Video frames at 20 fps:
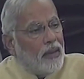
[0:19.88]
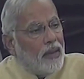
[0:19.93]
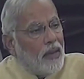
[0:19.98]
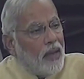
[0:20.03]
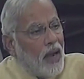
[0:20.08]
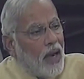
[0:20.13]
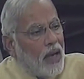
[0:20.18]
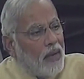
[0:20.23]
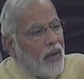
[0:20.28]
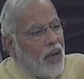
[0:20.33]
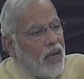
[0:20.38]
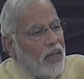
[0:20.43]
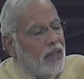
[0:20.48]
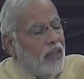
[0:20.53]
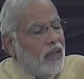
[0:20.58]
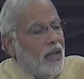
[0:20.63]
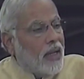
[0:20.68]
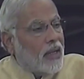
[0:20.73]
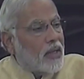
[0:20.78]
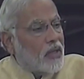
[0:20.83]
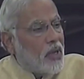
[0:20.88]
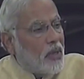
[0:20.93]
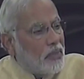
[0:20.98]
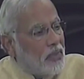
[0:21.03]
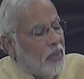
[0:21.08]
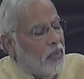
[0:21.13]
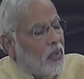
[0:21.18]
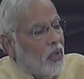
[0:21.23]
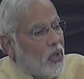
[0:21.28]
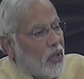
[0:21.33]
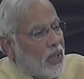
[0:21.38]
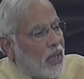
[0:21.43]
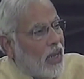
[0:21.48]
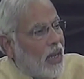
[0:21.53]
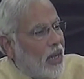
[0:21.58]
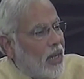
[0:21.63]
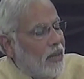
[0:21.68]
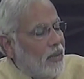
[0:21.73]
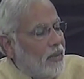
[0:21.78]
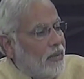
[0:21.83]
speech, Modi said, even
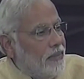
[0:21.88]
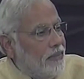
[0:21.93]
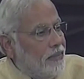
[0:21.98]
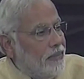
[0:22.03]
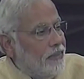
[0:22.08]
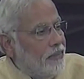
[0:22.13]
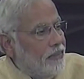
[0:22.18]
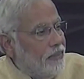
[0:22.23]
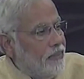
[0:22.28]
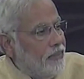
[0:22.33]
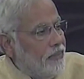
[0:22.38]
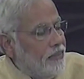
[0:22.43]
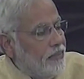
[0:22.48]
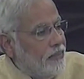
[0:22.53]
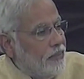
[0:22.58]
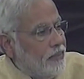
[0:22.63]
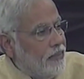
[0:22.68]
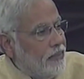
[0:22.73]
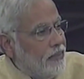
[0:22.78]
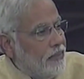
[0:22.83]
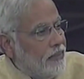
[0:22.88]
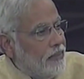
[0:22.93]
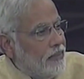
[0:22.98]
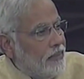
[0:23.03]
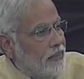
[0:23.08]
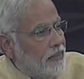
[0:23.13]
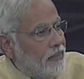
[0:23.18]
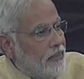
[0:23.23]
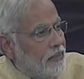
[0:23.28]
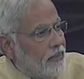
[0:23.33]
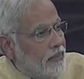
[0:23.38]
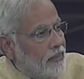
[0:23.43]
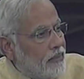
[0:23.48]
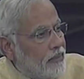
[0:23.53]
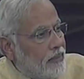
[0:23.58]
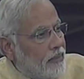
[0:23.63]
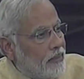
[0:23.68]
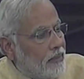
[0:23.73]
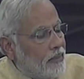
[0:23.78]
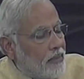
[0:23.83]
though BJP got a majority on its
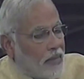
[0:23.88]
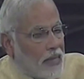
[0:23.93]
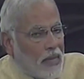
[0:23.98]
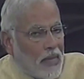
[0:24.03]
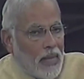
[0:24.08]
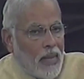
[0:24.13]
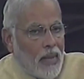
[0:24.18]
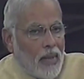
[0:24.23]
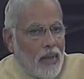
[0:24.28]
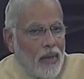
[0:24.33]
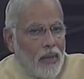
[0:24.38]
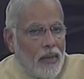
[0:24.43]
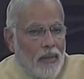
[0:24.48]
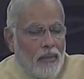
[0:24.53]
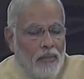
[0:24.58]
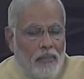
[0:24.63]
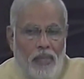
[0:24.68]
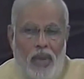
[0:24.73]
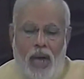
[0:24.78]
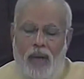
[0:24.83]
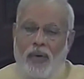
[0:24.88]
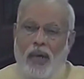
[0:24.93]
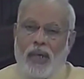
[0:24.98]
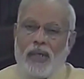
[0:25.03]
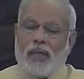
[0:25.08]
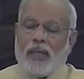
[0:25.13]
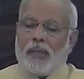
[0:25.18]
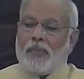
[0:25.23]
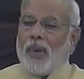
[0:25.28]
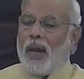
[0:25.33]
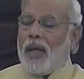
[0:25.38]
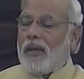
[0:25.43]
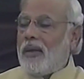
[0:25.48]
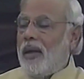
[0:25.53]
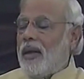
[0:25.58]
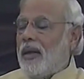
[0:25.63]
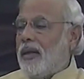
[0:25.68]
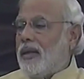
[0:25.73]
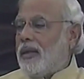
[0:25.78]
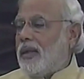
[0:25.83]
own in the Lok Sabha polls, NDA
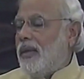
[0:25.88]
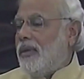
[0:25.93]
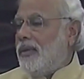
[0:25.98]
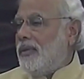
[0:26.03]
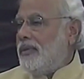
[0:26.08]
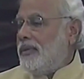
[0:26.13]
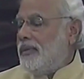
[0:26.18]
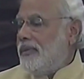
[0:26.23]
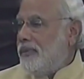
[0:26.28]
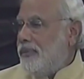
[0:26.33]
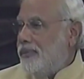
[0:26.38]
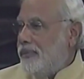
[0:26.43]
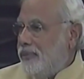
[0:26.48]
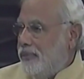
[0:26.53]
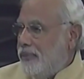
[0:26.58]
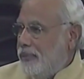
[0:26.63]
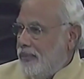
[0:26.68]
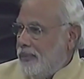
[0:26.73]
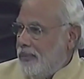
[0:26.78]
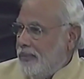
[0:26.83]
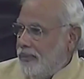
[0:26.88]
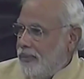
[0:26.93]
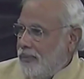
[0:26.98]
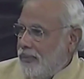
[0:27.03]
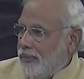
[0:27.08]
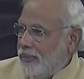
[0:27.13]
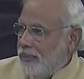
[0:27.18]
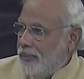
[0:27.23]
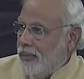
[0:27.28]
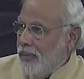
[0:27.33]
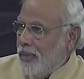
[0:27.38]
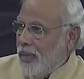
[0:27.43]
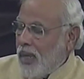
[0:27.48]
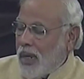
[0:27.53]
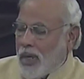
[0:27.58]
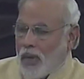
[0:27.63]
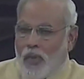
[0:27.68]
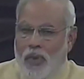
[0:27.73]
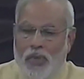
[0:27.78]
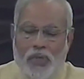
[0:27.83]
allies will be as important for him
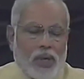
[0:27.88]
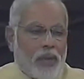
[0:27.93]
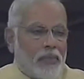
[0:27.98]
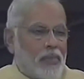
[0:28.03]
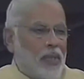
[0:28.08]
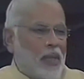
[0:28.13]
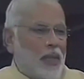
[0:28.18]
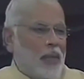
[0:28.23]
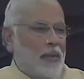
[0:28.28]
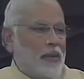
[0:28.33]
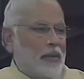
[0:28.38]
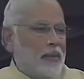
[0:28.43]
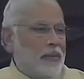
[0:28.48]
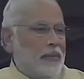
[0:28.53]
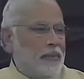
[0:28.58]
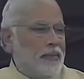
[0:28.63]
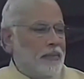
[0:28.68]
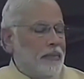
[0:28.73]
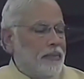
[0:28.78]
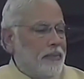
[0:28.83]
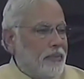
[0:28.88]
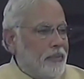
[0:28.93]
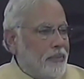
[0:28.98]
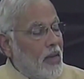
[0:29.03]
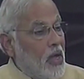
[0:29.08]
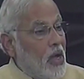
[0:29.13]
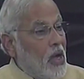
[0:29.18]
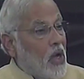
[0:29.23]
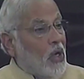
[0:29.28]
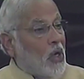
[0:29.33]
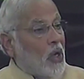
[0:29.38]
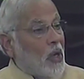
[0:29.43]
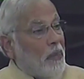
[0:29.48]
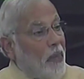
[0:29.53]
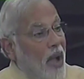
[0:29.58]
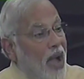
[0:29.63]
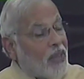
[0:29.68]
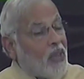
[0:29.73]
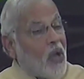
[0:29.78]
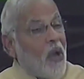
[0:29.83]
as they would have been without it.
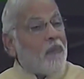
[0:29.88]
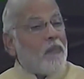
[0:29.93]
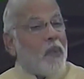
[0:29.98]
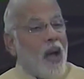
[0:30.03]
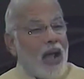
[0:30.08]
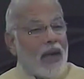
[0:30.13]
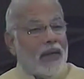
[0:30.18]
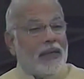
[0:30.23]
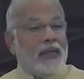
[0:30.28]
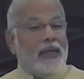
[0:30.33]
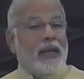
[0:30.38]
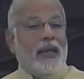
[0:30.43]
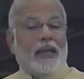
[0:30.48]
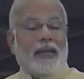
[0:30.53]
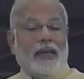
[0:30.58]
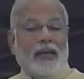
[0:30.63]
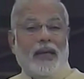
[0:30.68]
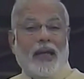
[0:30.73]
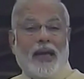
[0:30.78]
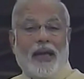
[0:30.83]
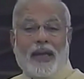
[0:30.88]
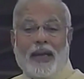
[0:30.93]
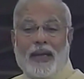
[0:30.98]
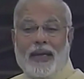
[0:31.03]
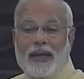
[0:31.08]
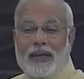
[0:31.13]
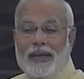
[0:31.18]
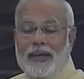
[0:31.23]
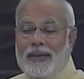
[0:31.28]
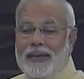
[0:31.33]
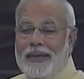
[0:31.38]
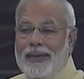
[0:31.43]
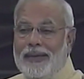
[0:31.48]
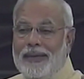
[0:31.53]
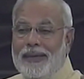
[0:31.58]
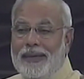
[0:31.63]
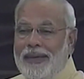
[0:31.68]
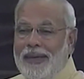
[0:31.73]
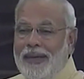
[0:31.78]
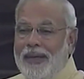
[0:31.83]
Gathered in the historic Central Hall of
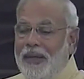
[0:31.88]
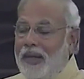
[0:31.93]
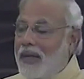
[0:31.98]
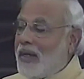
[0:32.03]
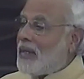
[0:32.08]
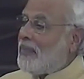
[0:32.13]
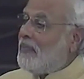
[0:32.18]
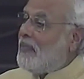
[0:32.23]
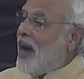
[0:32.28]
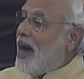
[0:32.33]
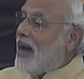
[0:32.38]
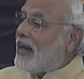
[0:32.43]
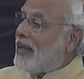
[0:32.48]
Parliament, leaders of